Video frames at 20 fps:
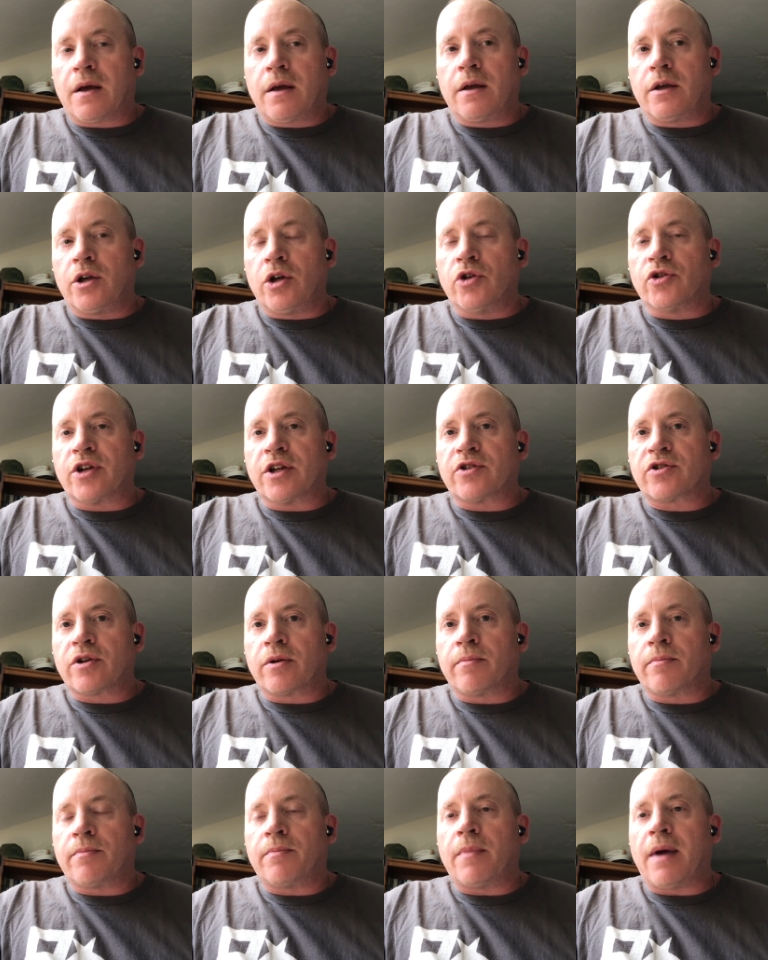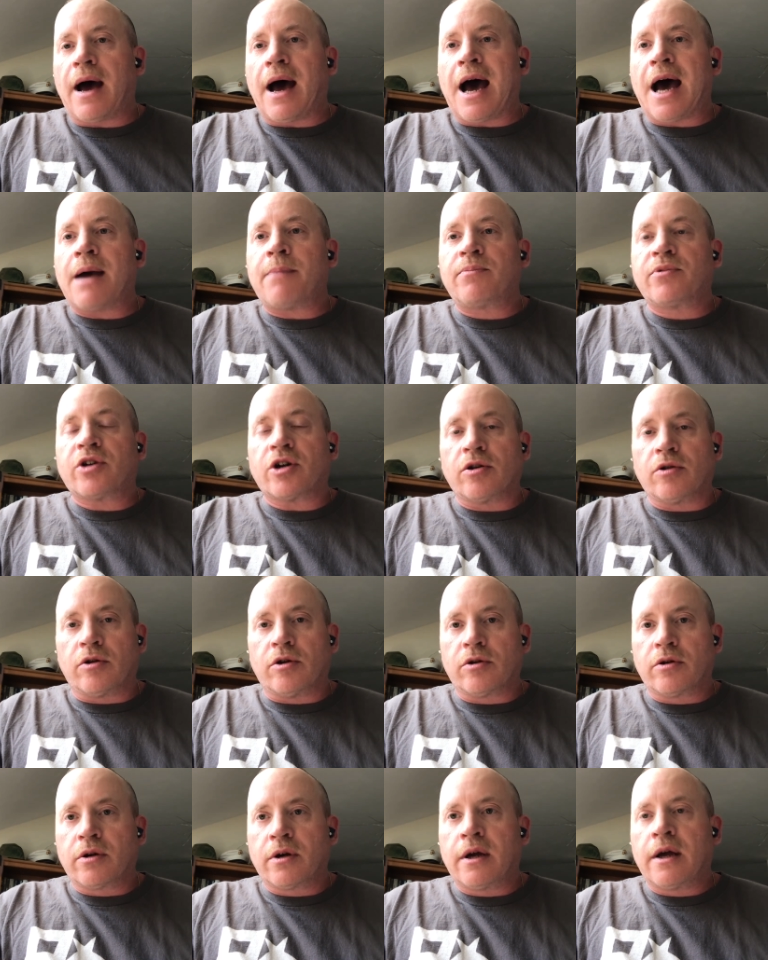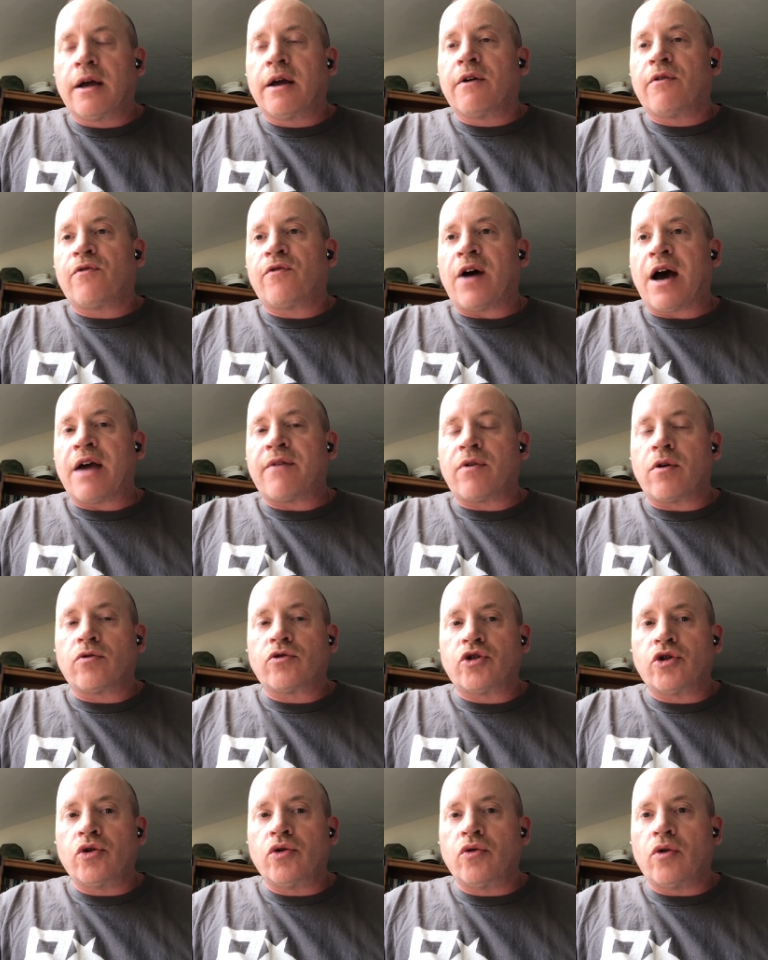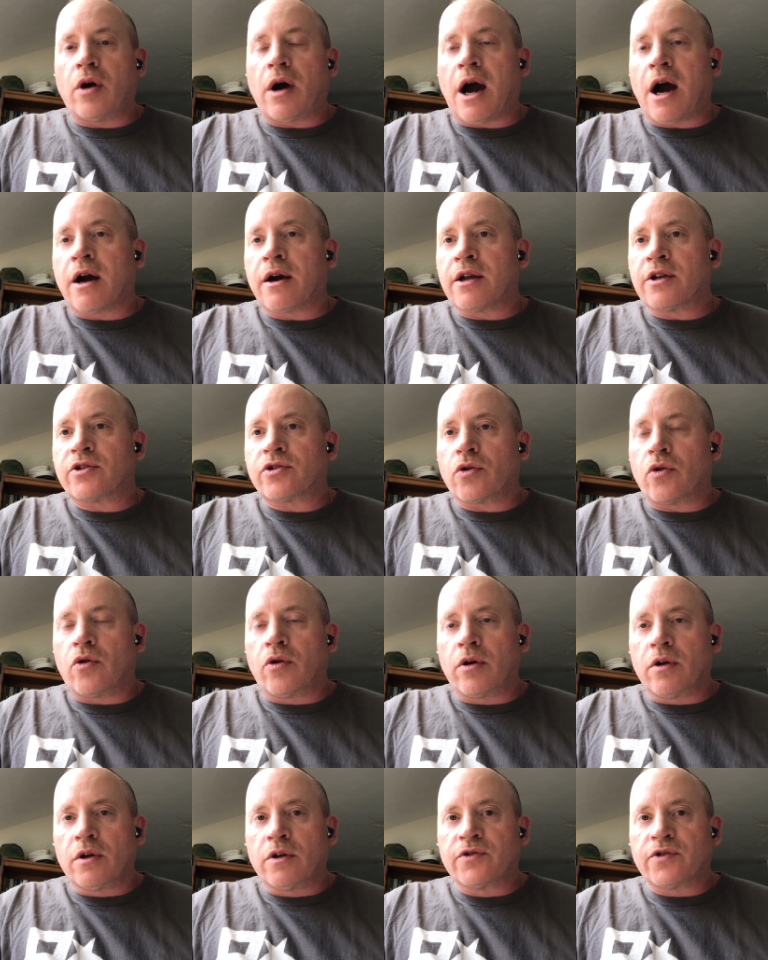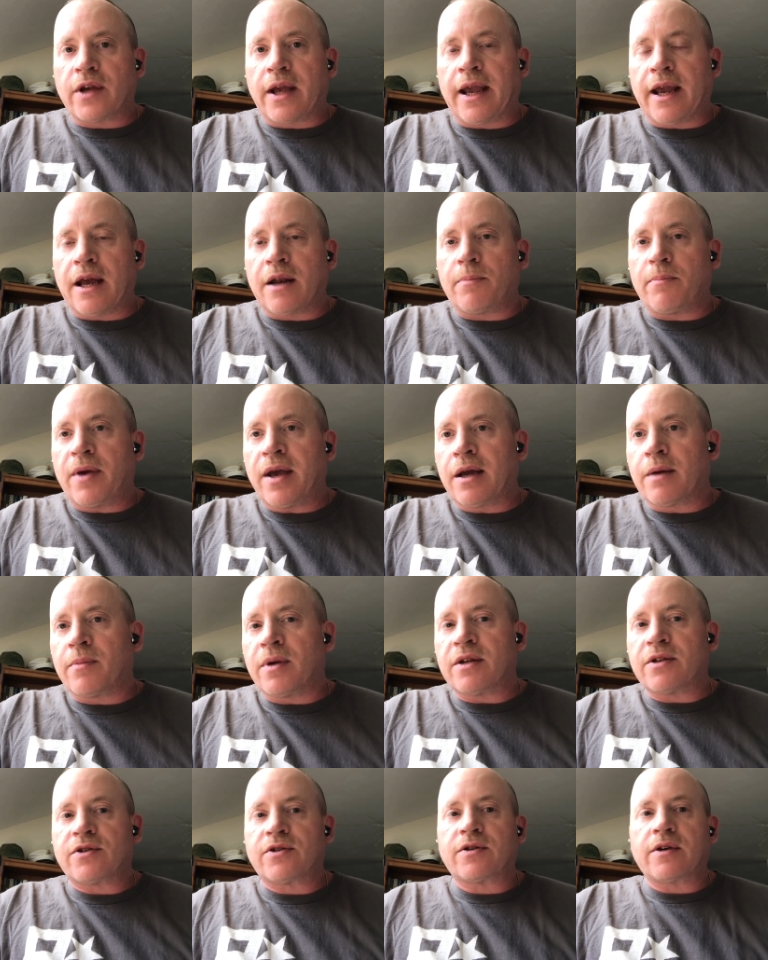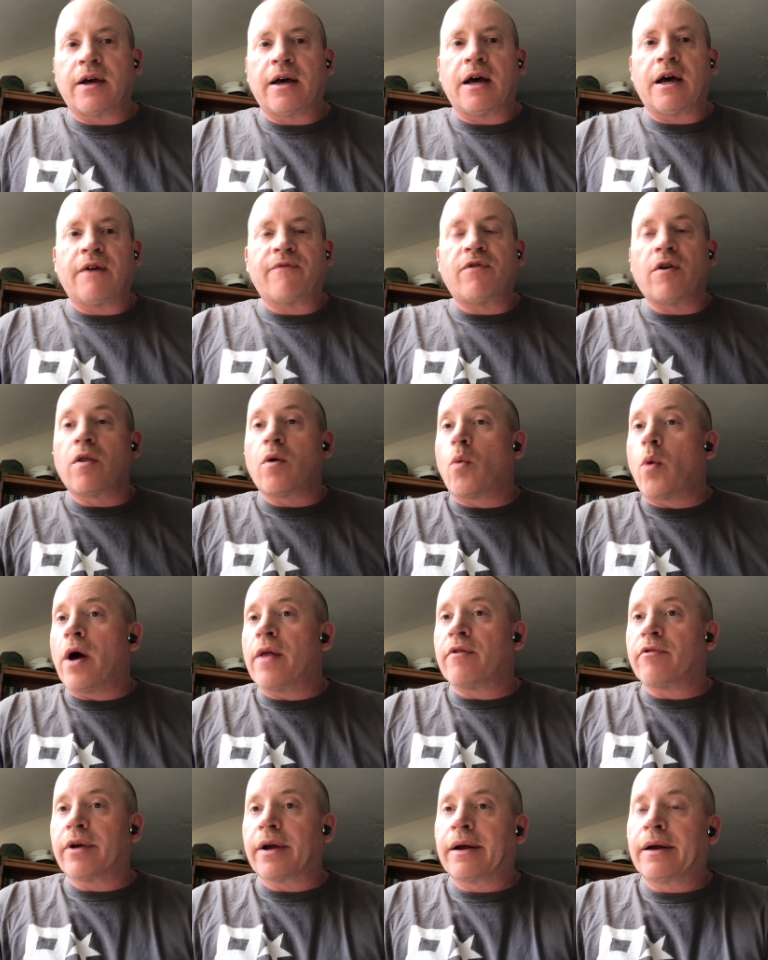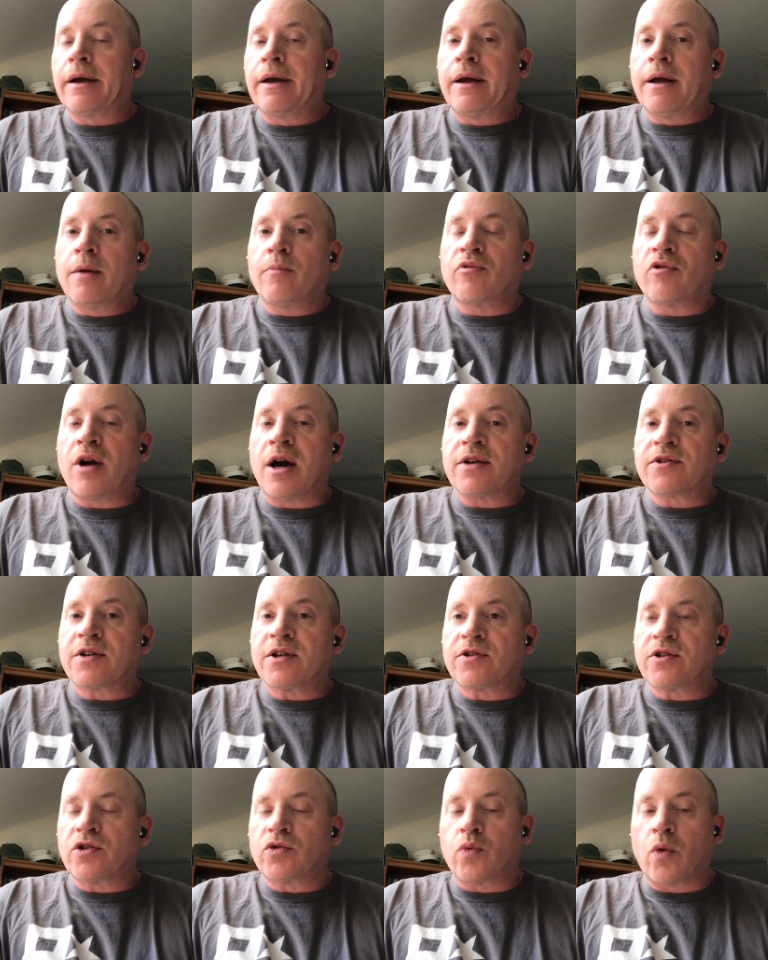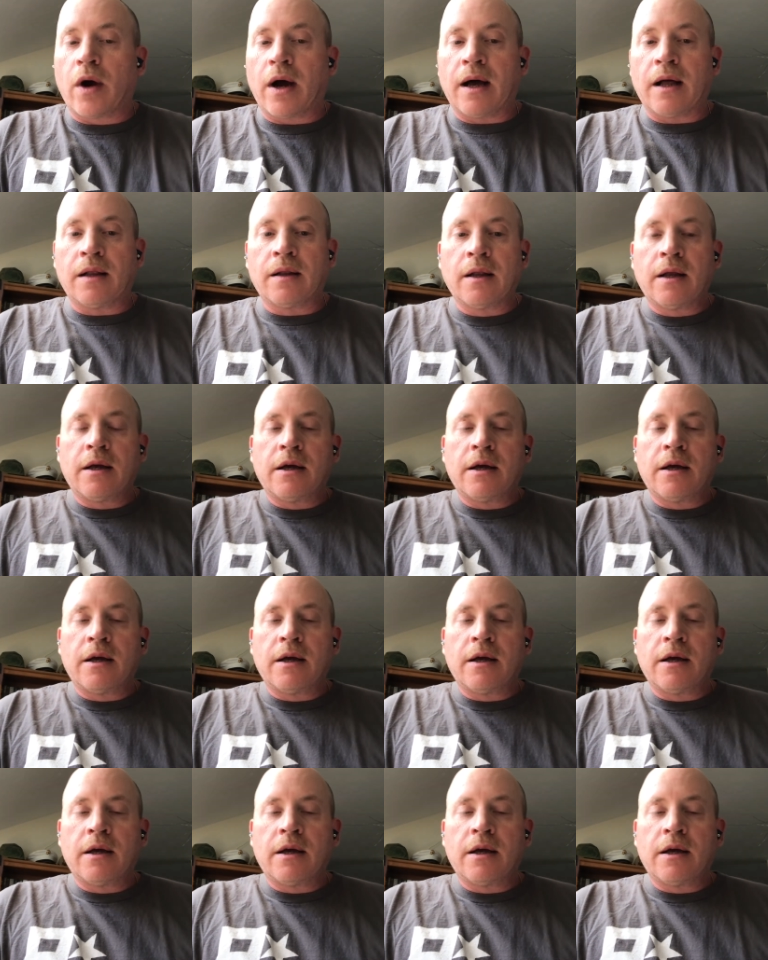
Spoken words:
using some Abteilung 502 artist oils and pigments for the weathering process as well.